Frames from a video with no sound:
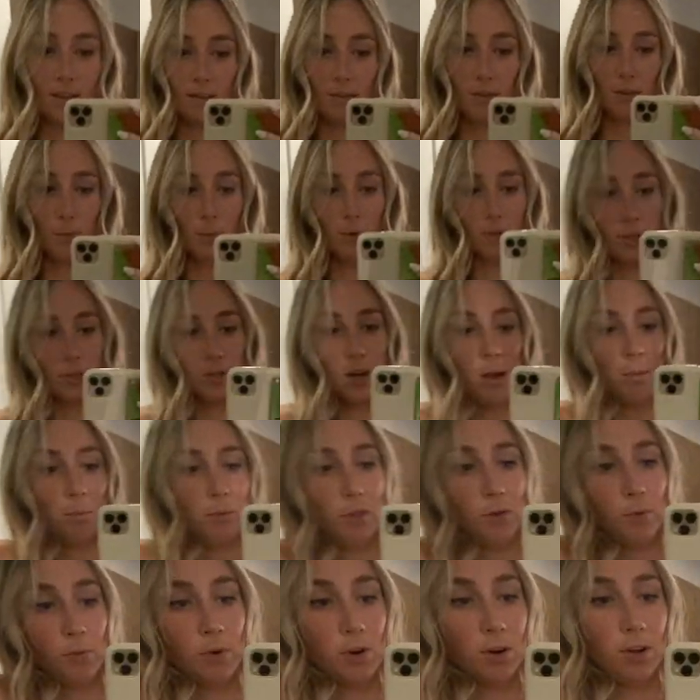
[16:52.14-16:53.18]
the worst top in
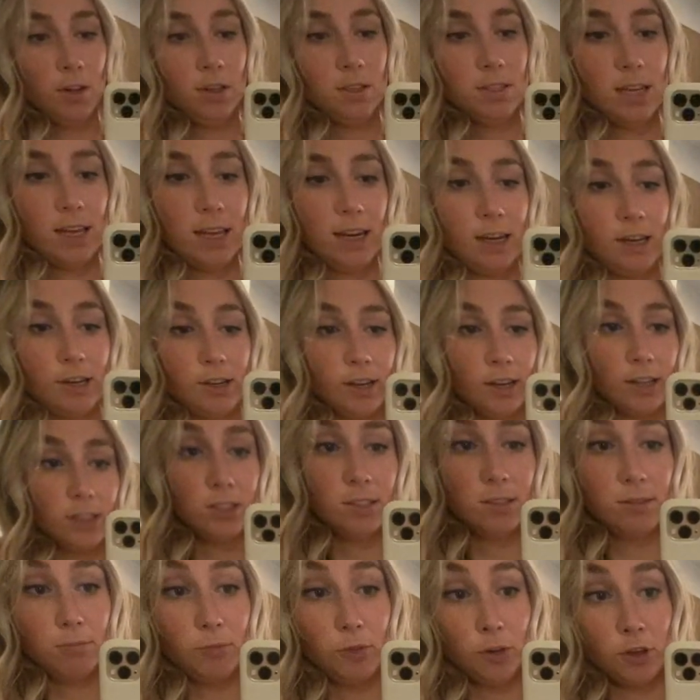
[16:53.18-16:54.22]
the world. And it
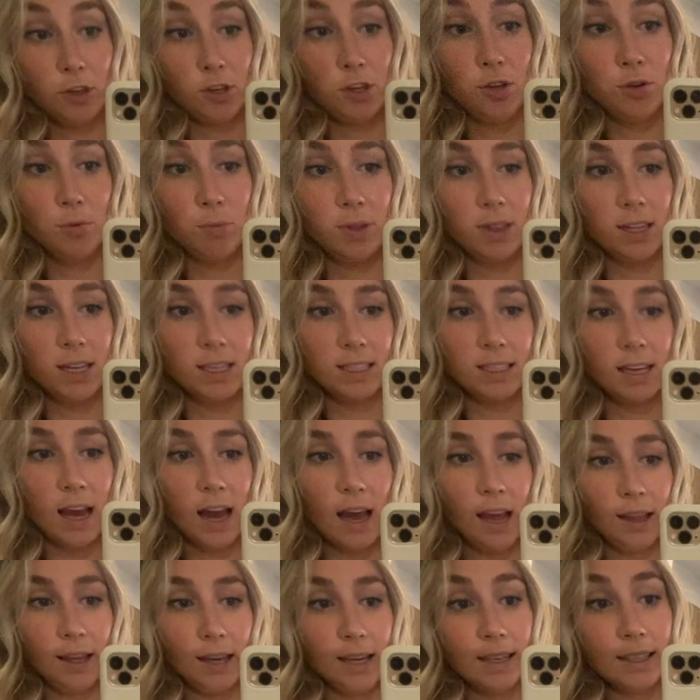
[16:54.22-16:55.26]
does look cute with this
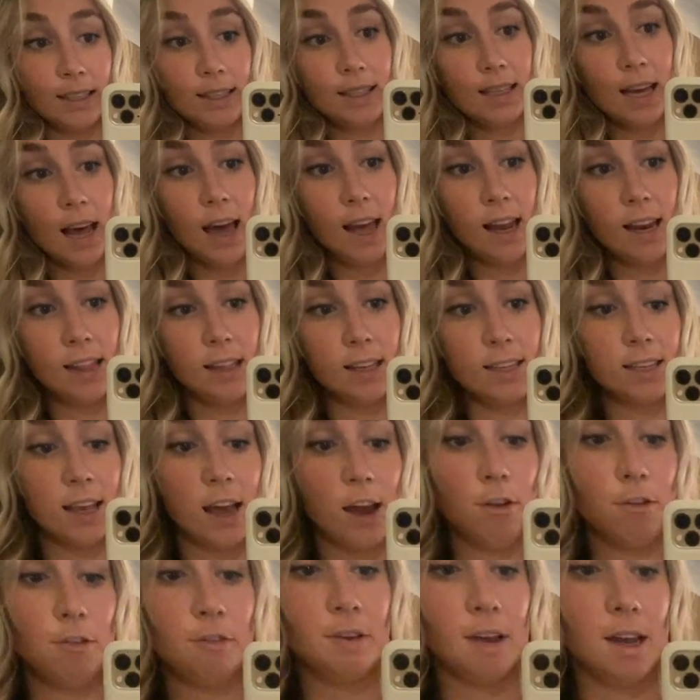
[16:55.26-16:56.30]
like set and this
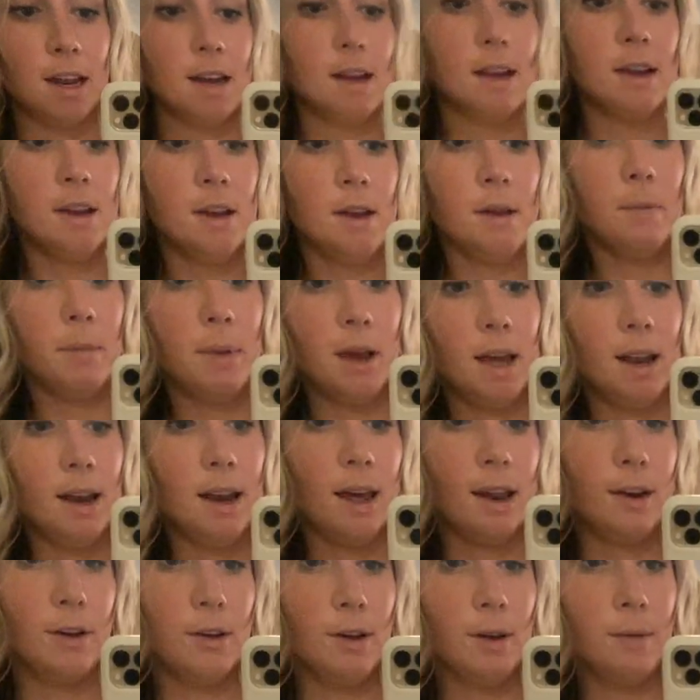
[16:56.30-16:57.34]
outfit, but
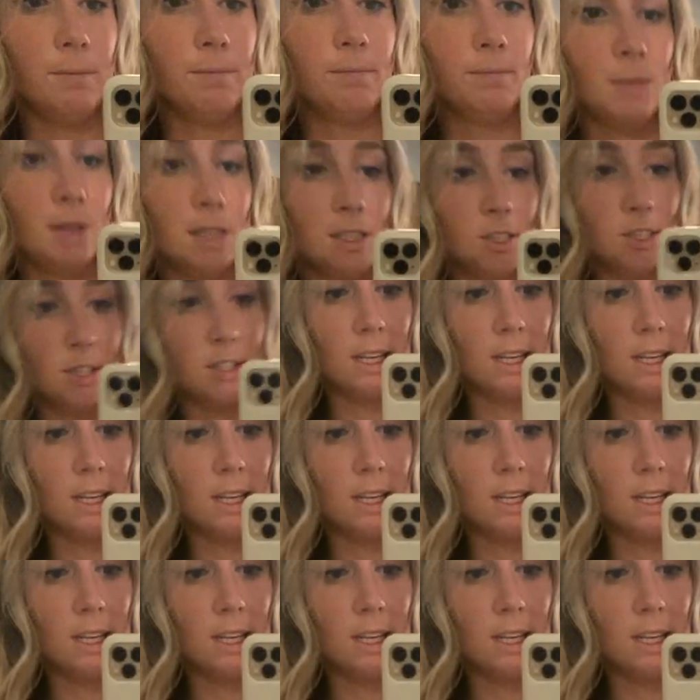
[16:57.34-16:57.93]
I don't know. It's just